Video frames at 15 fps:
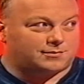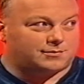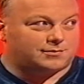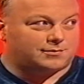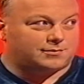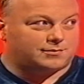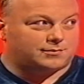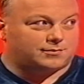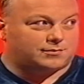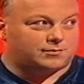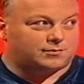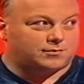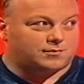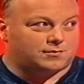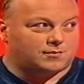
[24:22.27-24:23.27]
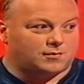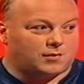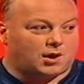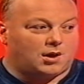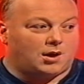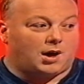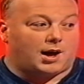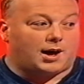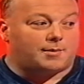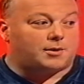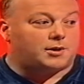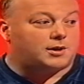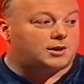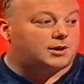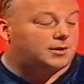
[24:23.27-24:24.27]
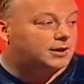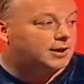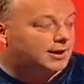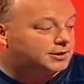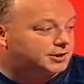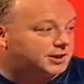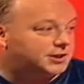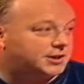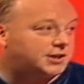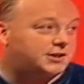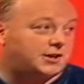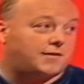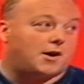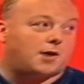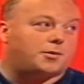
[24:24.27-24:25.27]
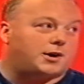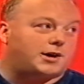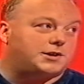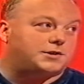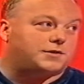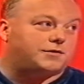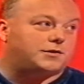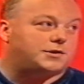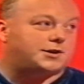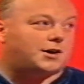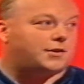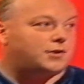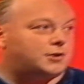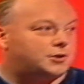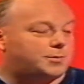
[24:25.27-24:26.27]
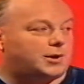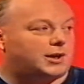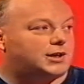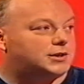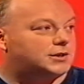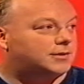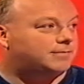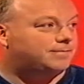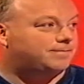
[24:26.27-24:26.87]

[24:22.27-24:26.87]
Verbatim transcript: Tell us what you do. I'm a CCTV operator for South Yorkshire Police.